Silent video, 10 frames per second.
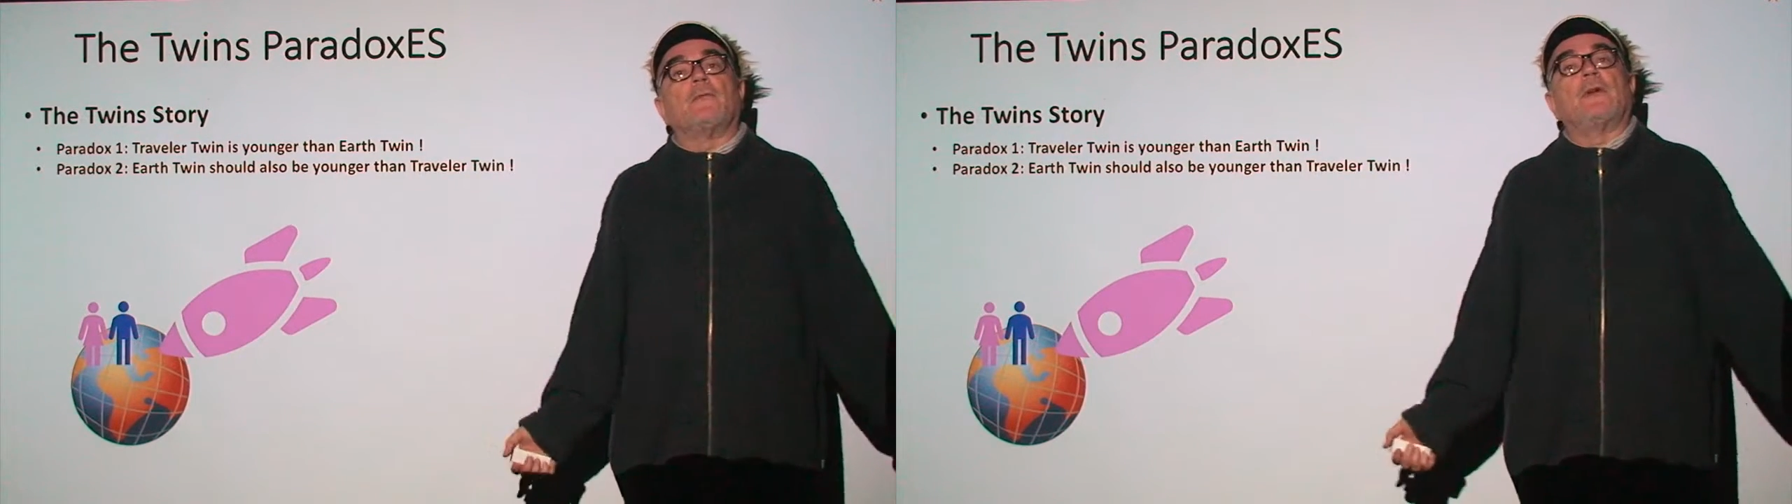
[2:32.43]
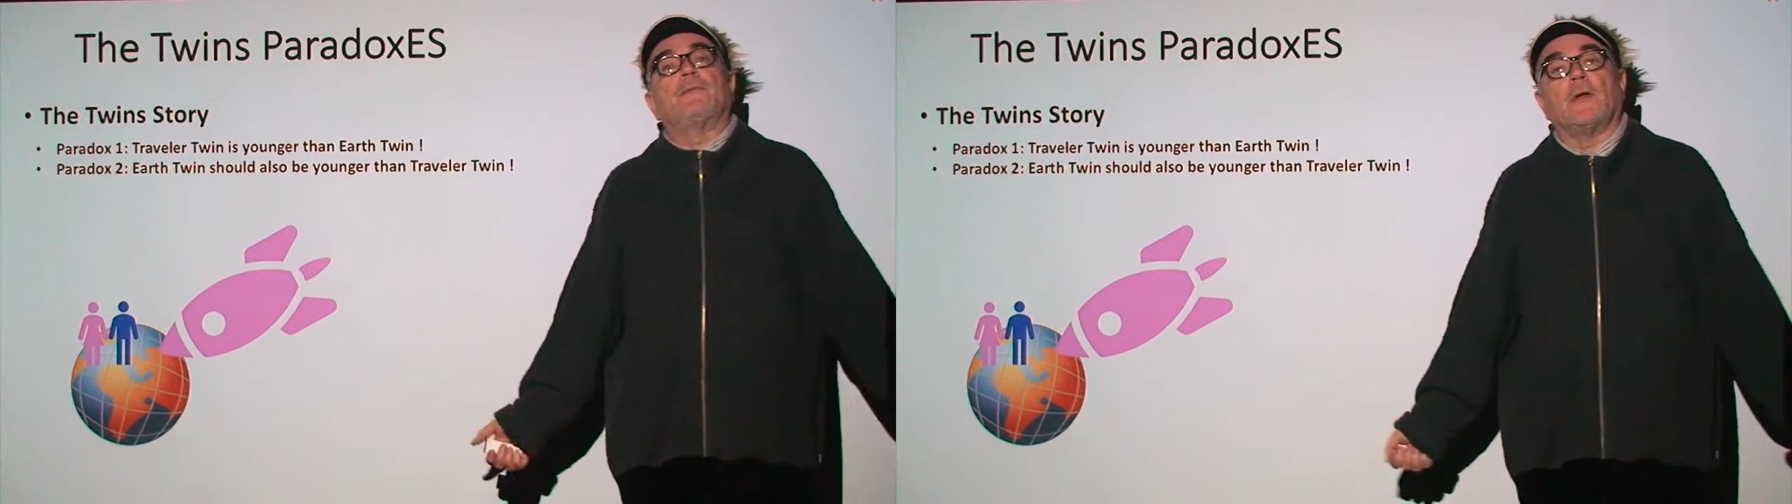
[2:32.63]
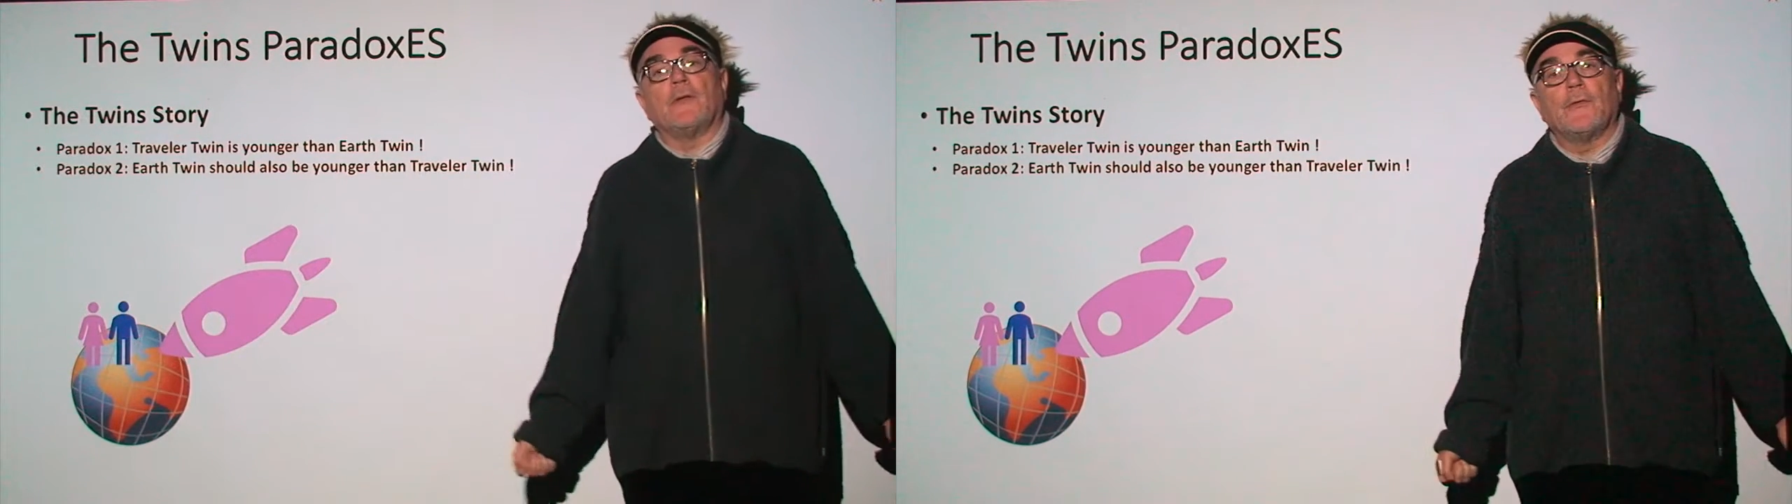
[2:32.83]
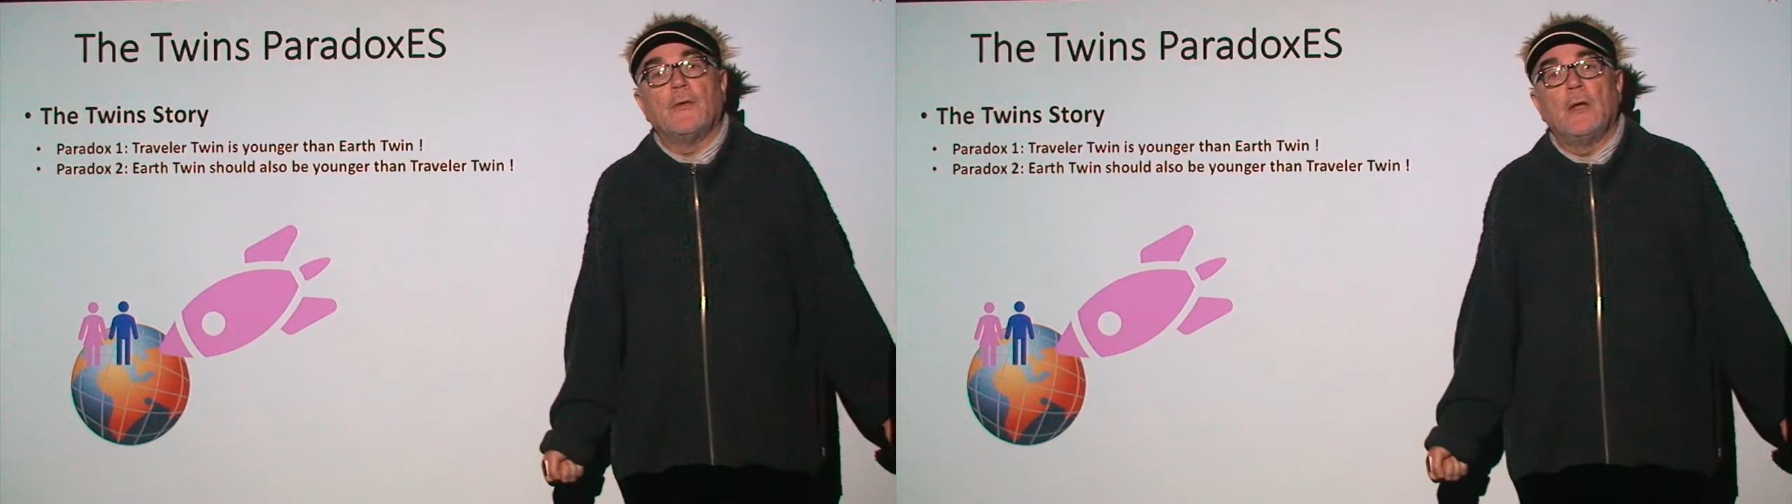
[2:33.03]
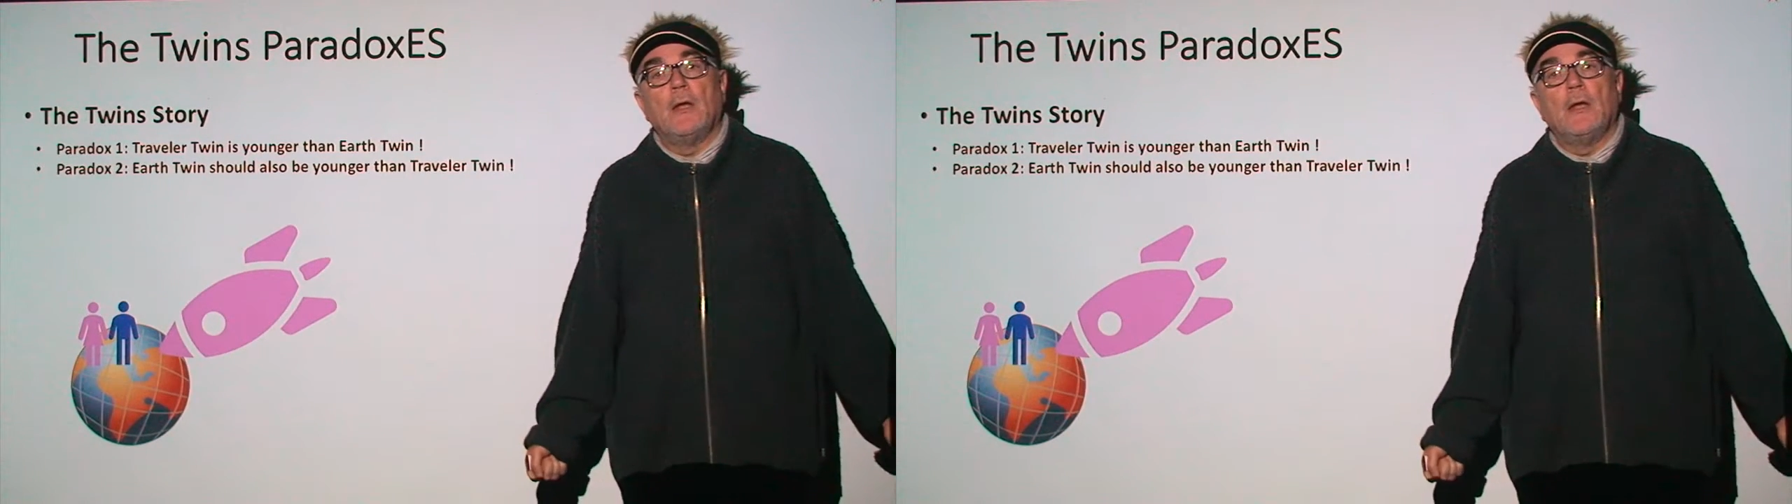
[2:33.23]
reference.
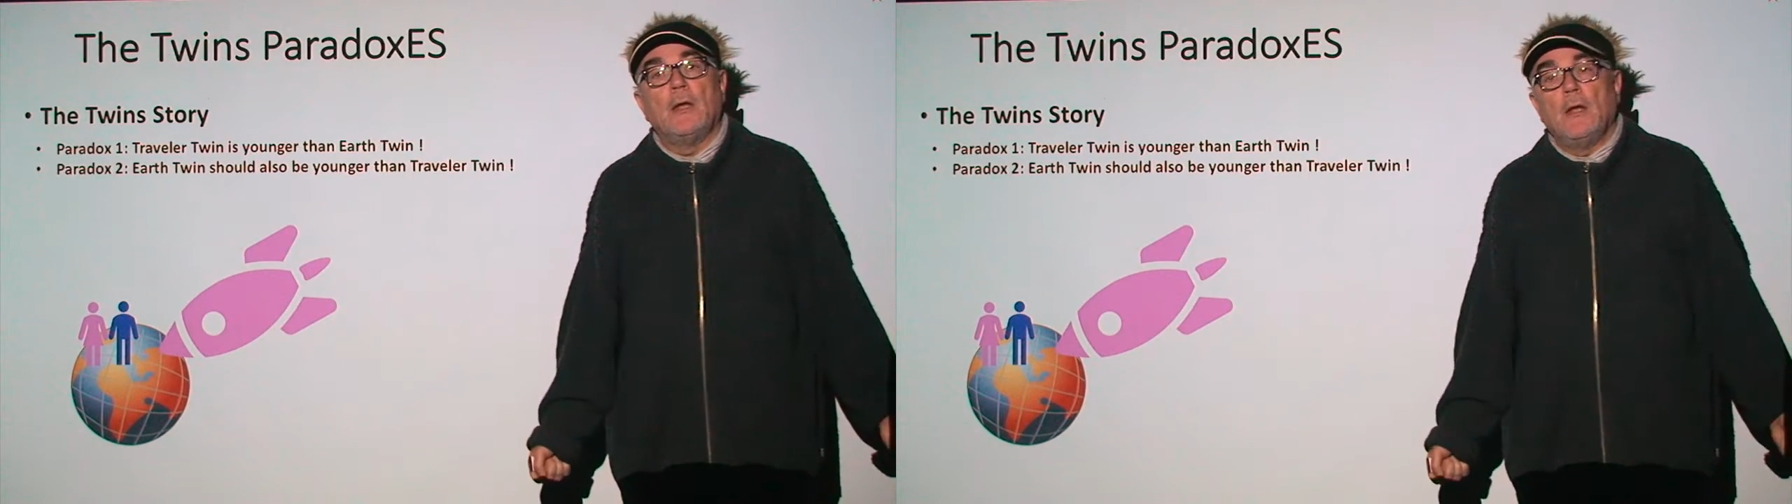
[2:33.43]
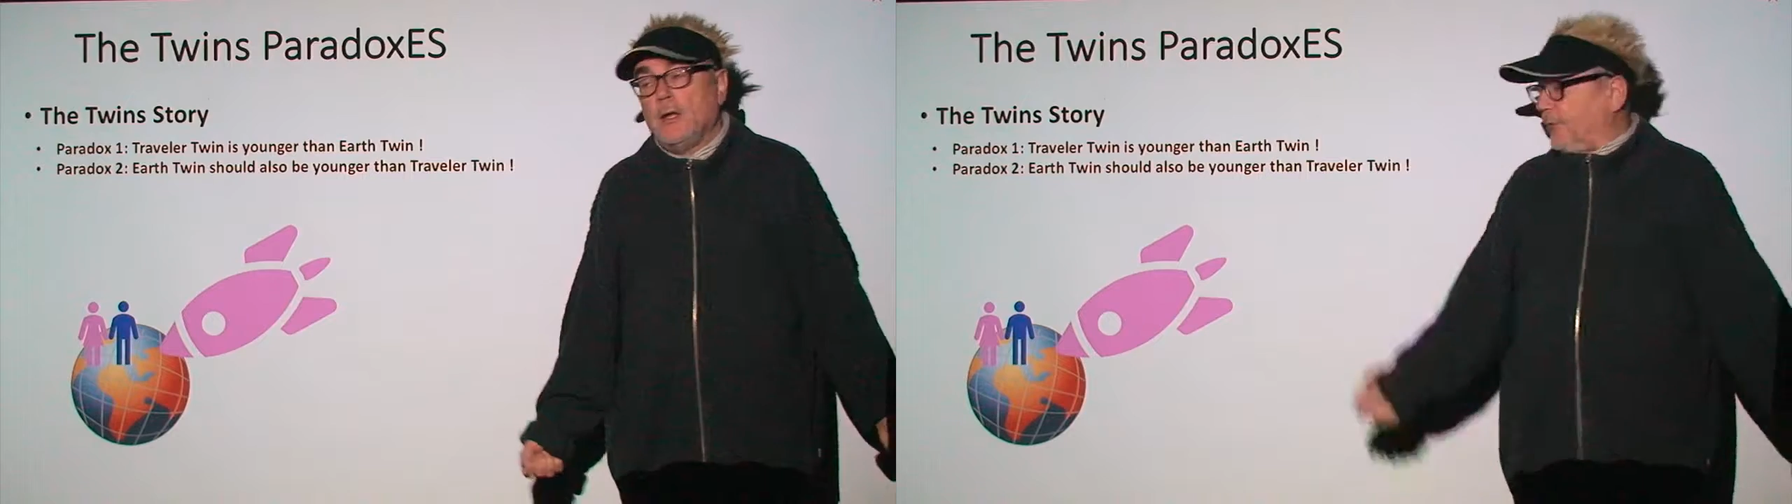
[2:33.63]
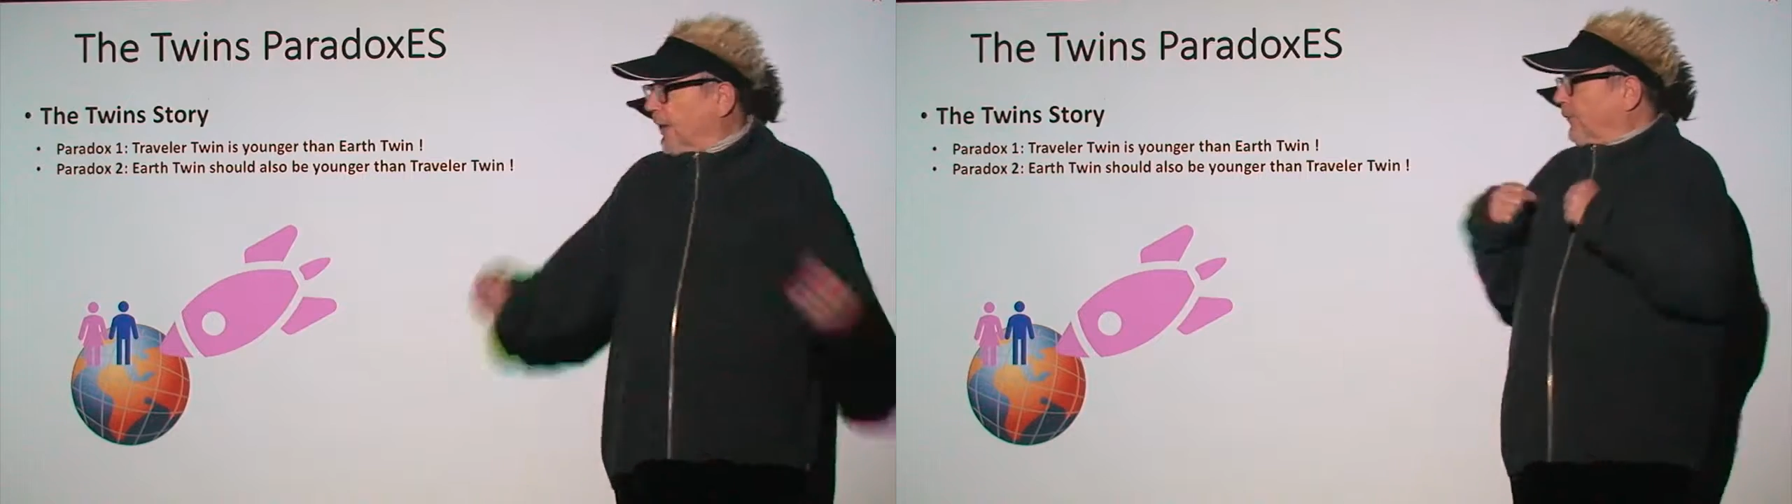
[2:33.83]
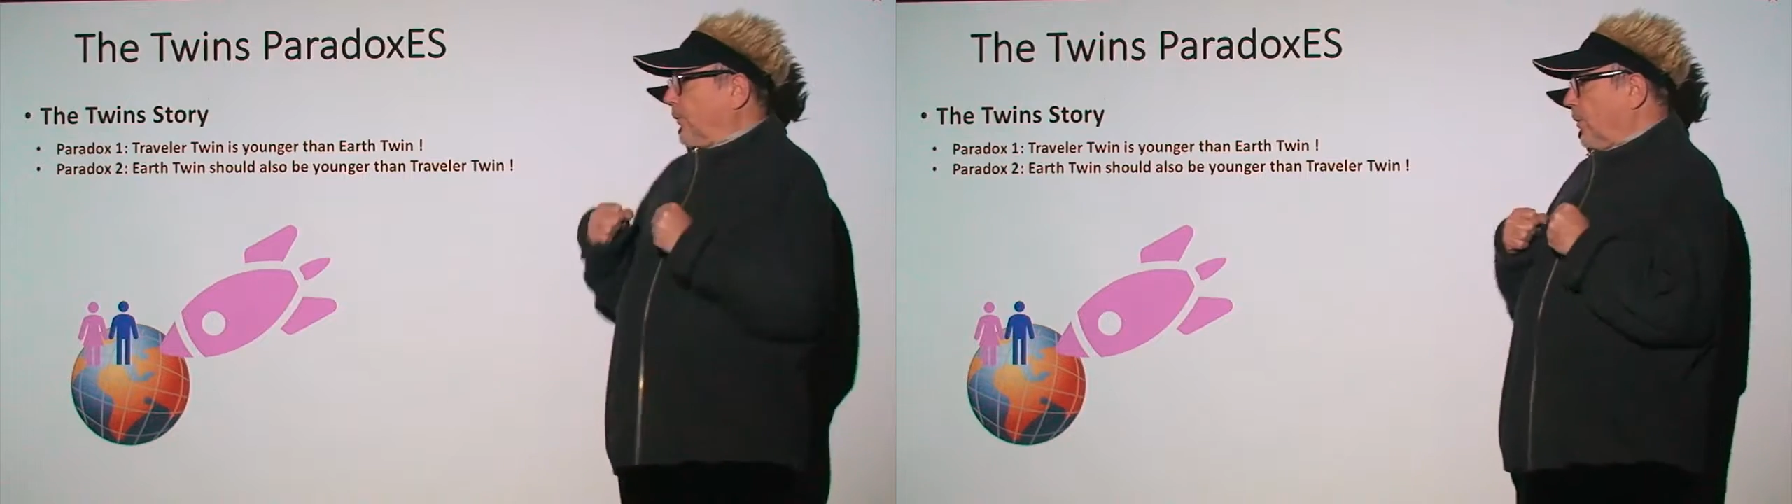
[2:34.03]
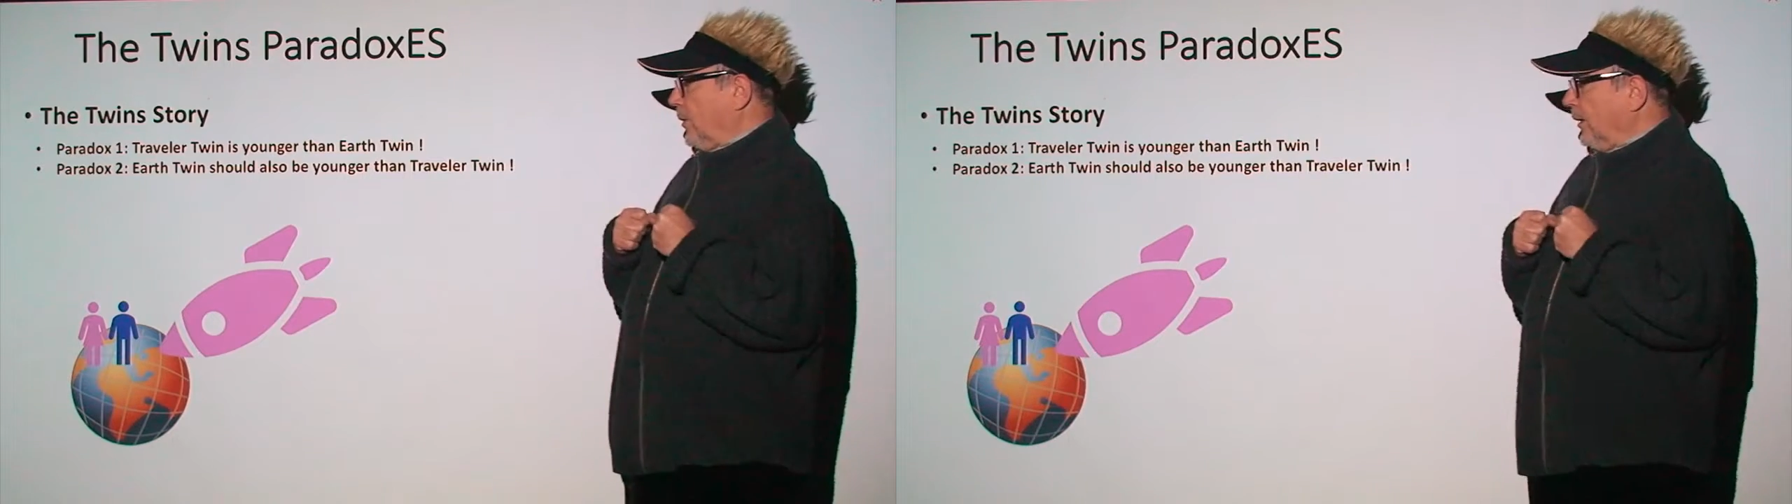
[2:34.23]

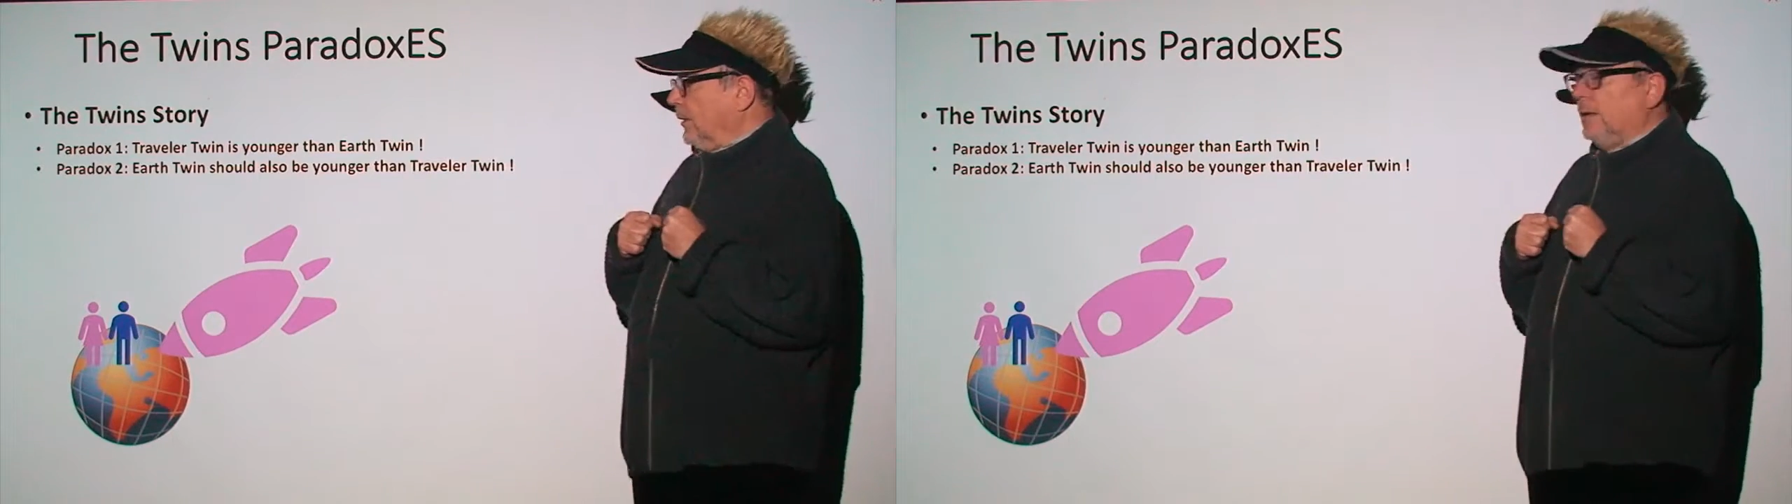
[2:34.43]
Therefore,